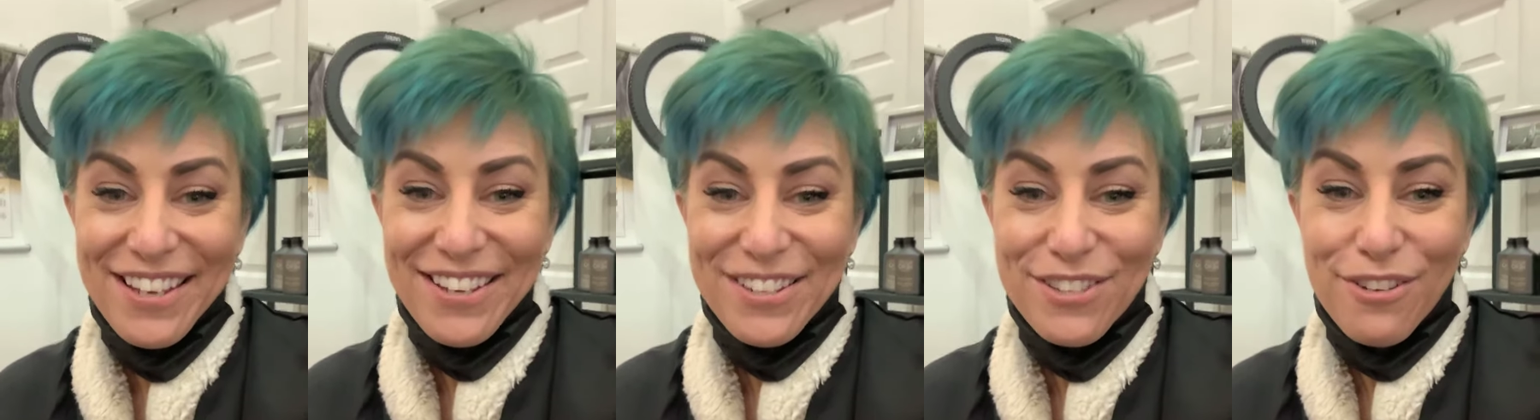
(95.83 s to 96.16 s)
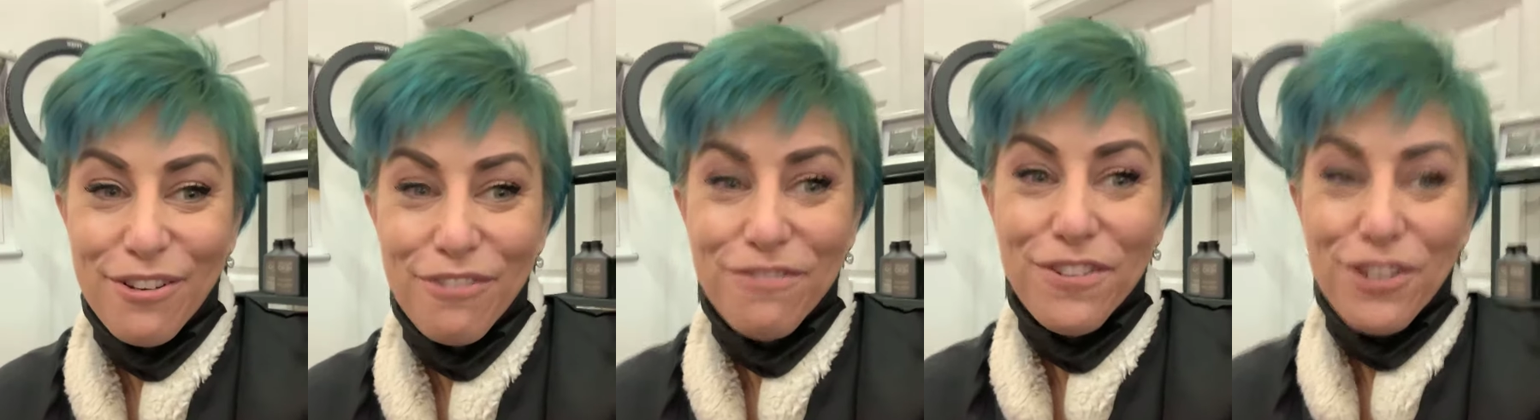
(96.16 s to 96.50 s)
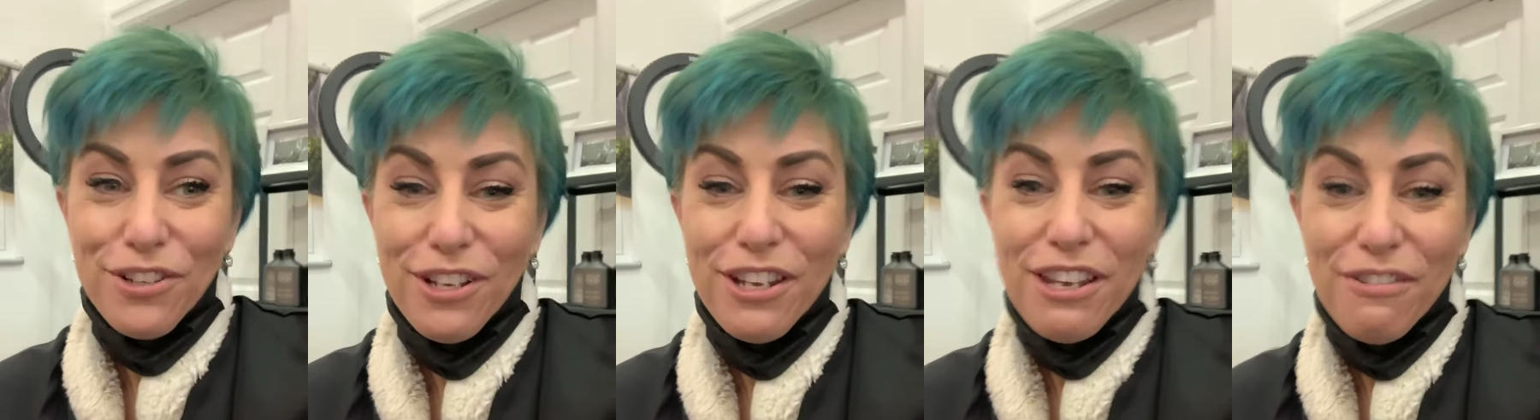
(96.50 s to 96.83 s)
So if you're
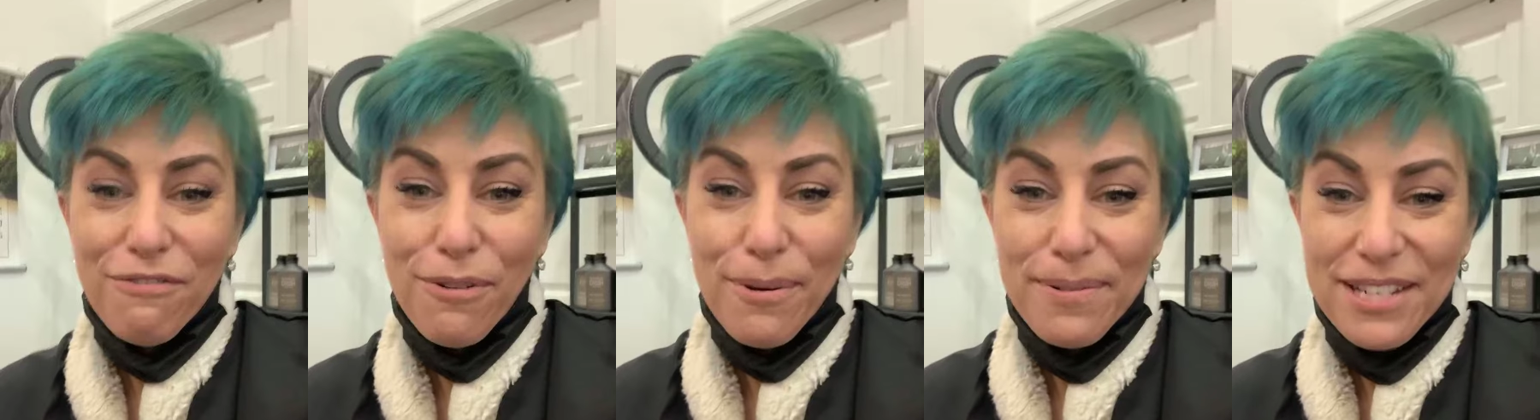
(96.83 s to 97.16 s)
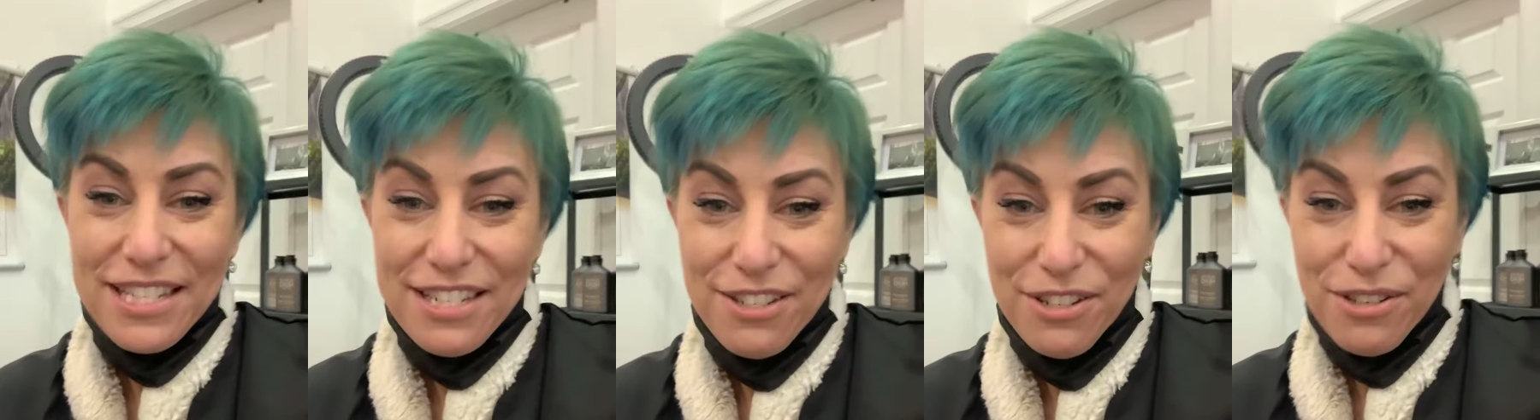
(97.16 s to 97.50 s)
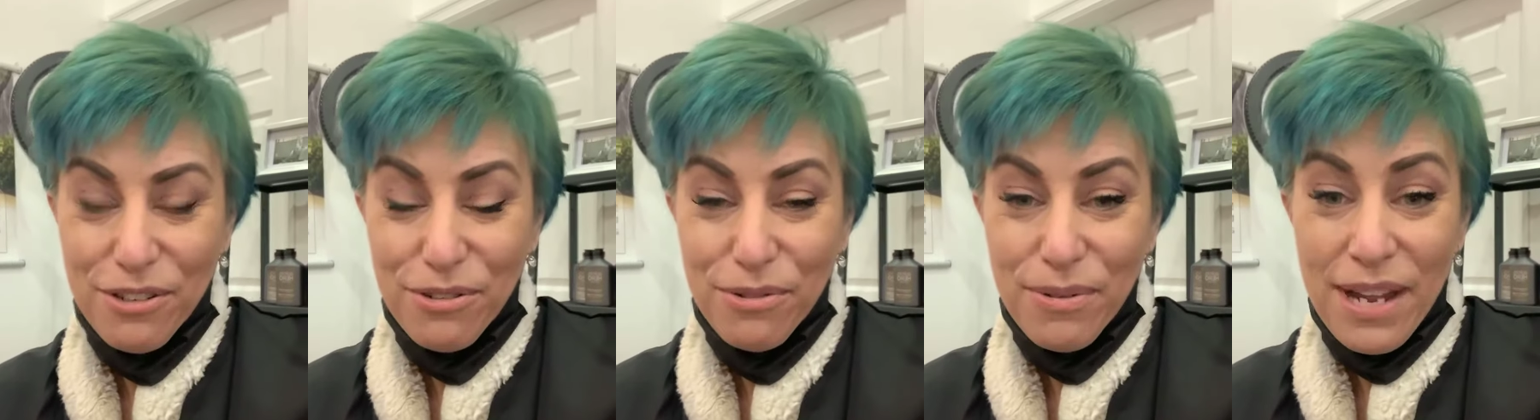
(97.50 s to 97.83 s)
looking forward
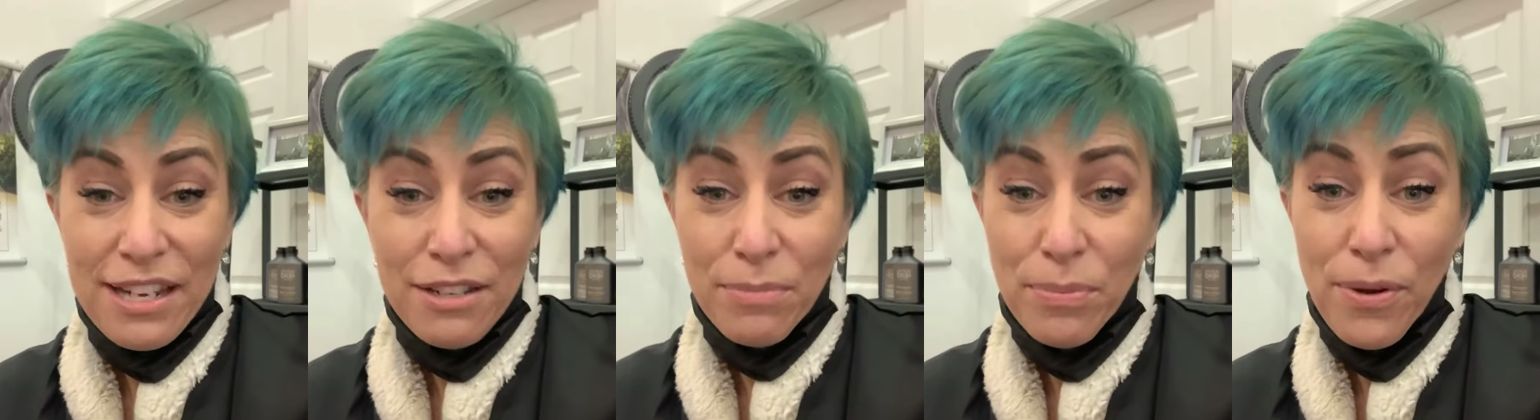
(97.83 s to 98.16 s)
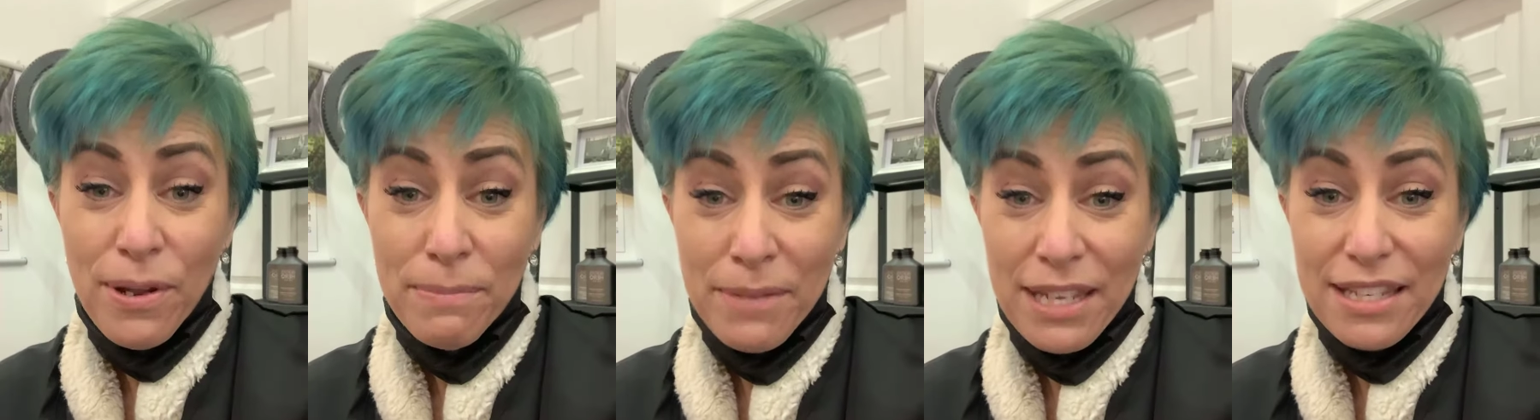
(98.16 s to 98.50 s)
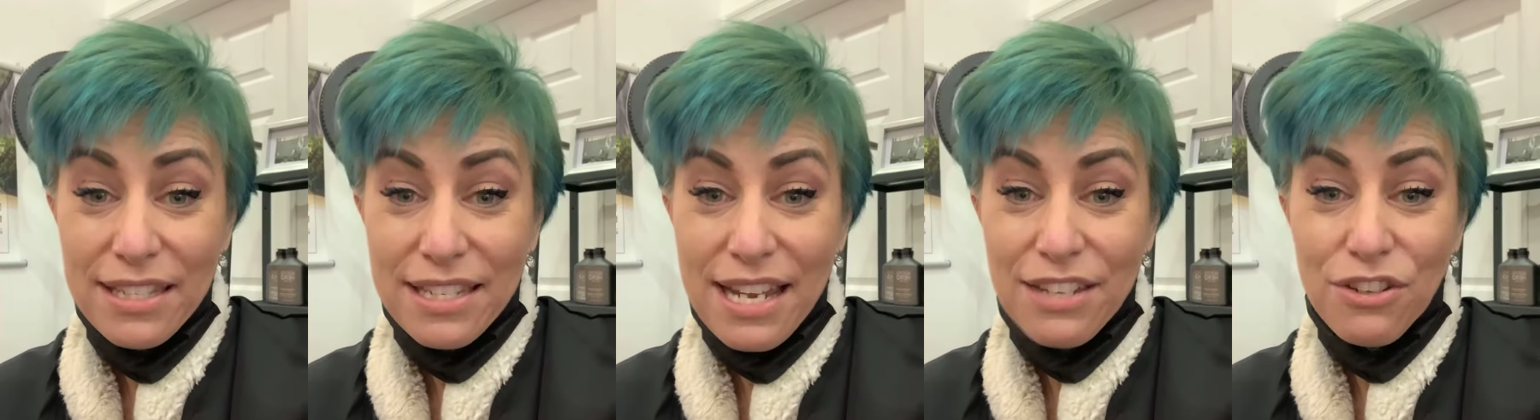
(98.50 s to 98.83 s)
to an
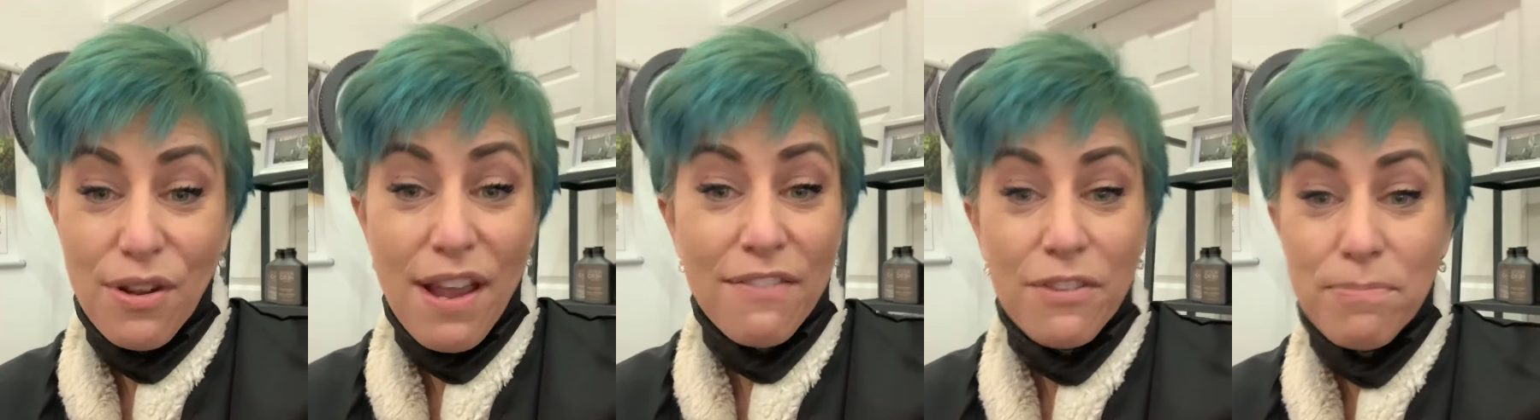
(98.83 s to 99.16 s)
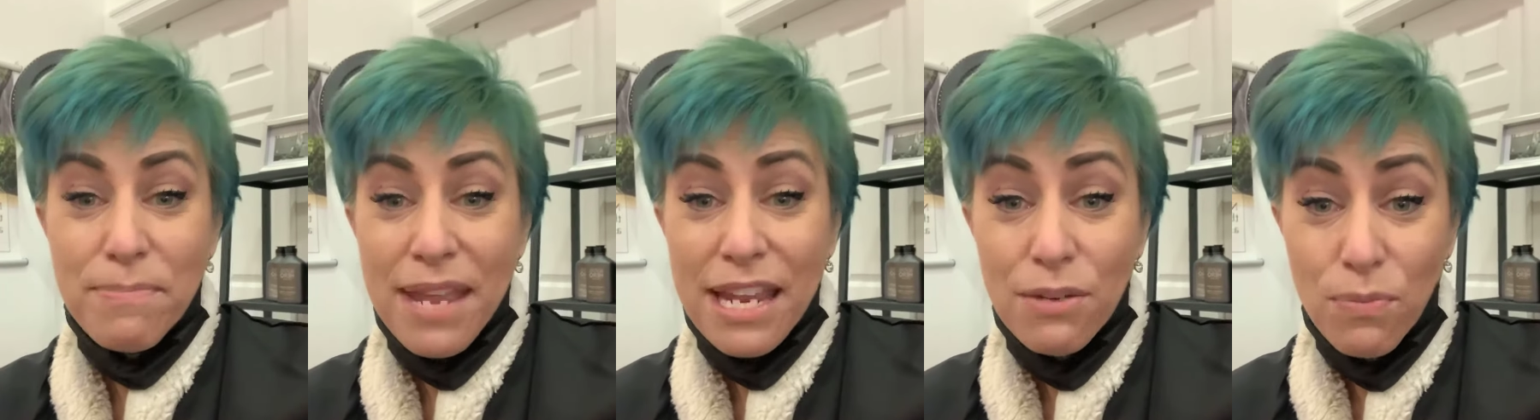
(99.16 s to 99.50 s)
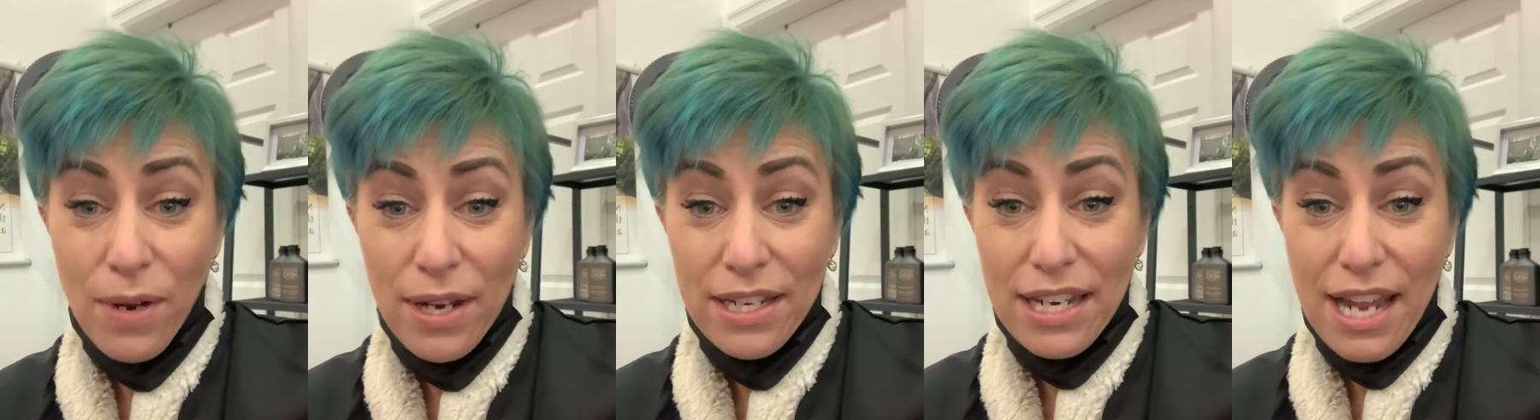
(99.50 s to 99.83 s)
appointment and you haven't made
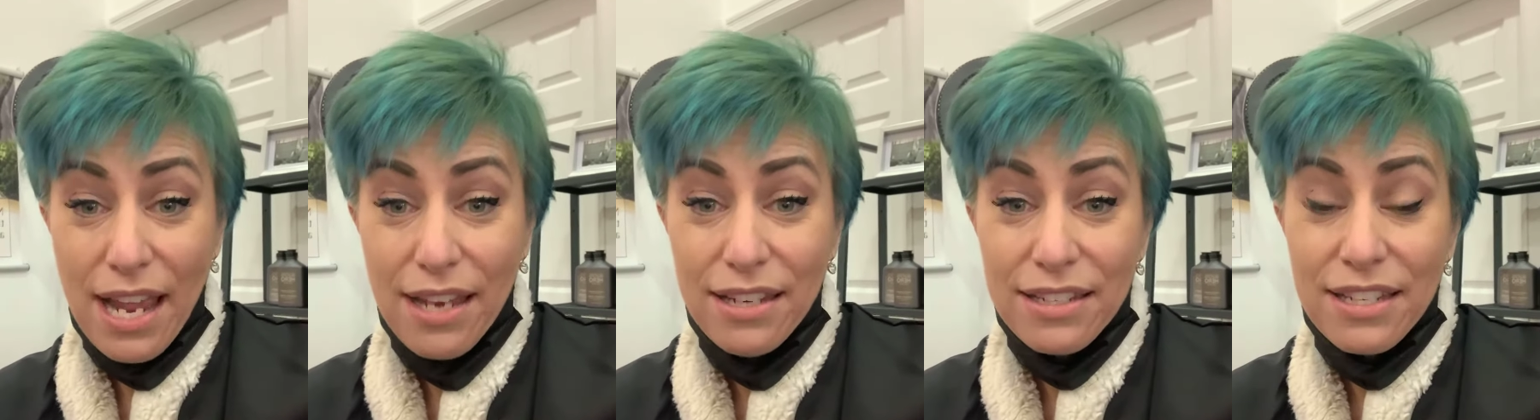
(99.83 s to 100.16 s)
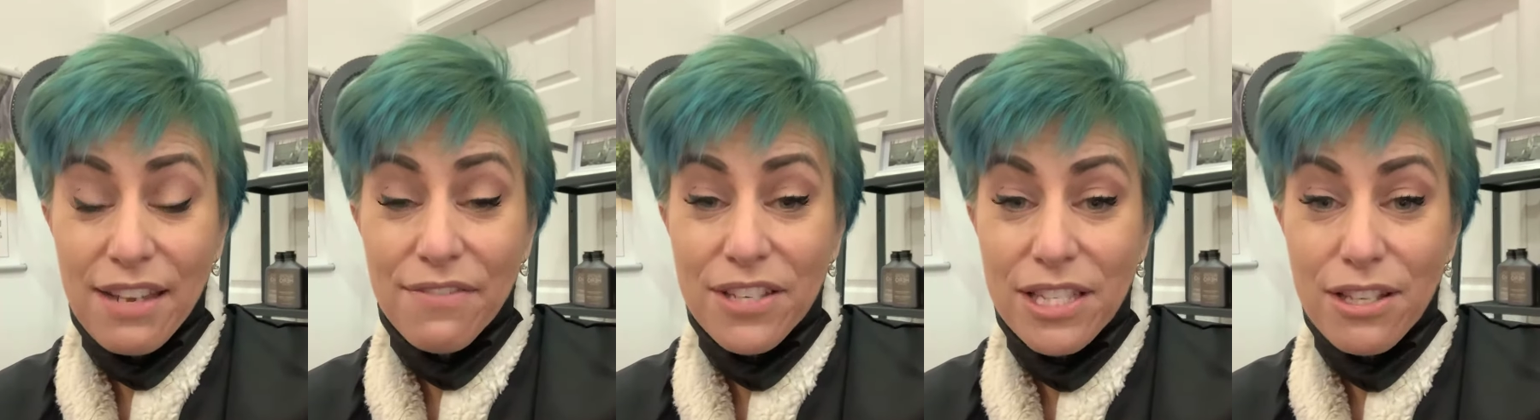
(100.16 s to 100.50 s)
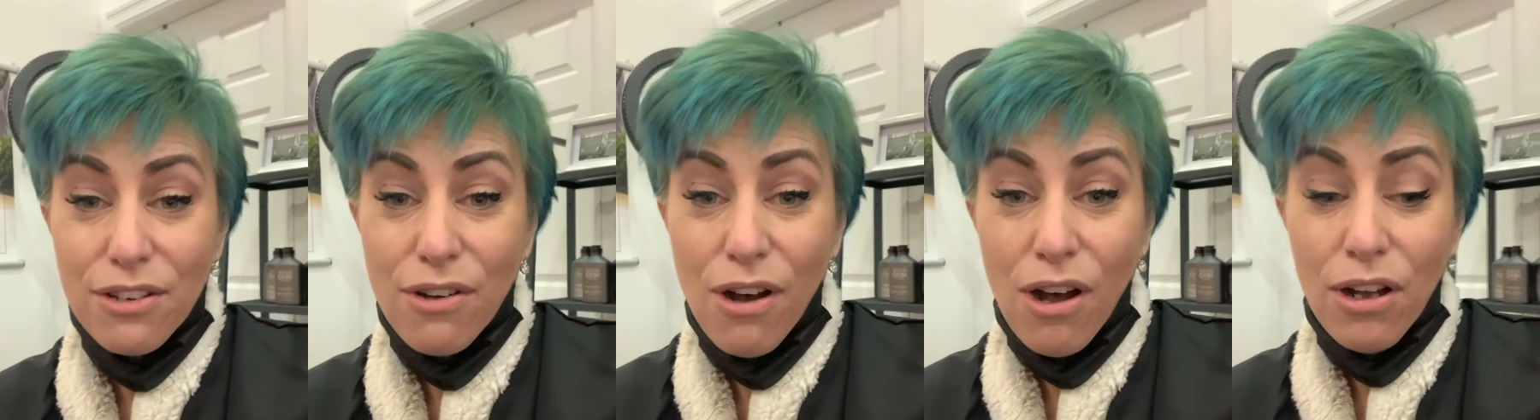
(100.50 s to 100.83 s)
one yet, give us a
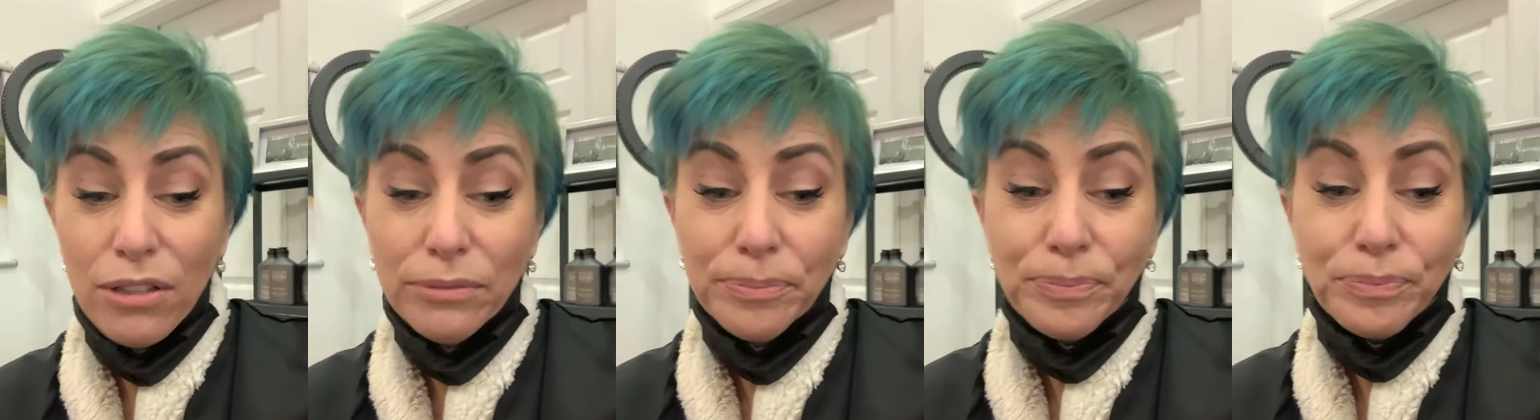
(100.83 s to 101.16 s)
call.